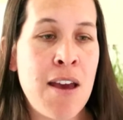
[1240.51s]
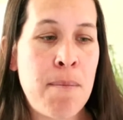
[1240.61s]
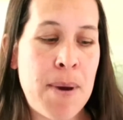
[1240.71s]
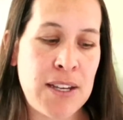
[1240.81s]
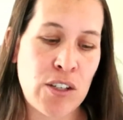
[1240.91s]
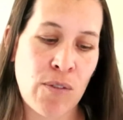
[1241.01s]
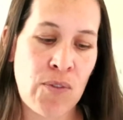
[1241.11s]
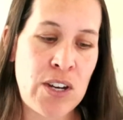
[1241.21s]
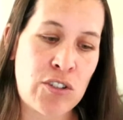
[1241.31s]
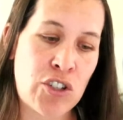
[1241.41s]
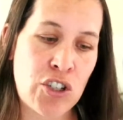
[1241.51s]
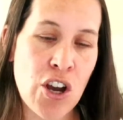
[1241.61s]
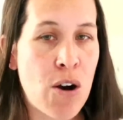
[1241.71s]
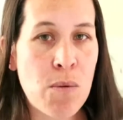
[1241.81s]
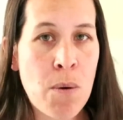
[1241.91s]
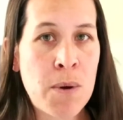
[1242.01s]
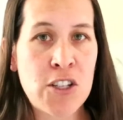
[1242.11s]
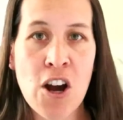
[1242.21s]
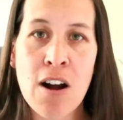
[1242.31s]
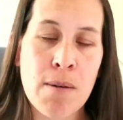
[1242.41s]
Magic of Venus show where we
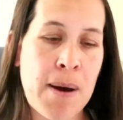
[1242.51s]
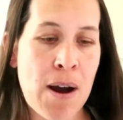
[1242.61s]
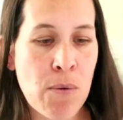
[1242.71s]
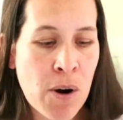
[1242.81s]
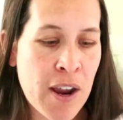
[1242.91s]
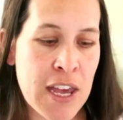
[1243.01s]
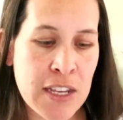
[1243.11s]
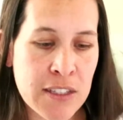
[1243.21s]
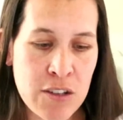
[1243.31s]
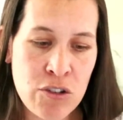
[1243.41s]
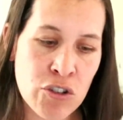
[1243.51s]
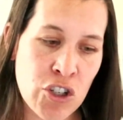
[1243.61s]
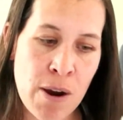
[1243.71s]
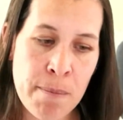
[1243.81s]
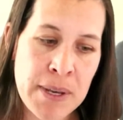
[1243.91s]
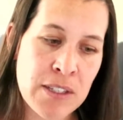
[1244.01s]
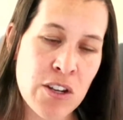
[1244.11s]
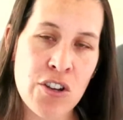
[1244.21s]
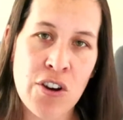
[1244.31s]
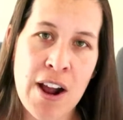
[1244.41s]
talk about where it hits in your chart based
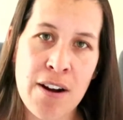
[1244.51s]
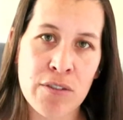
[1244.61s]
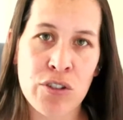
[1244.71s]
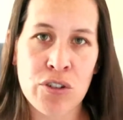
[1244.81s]
on your house,